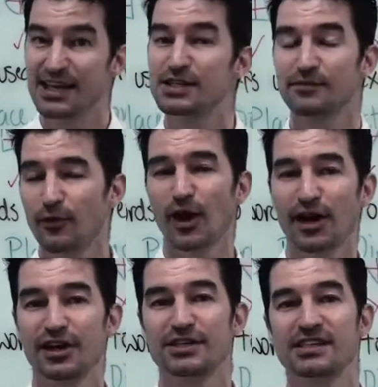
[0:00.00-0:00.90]
of
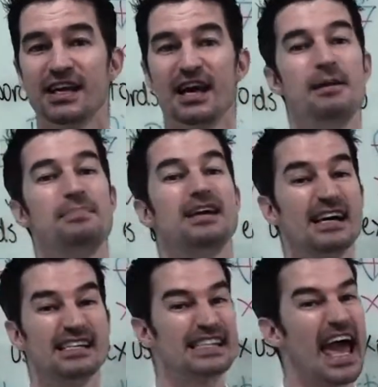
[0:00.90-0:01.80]
words
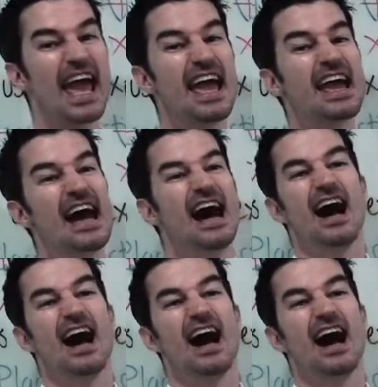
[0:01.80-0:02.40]
because they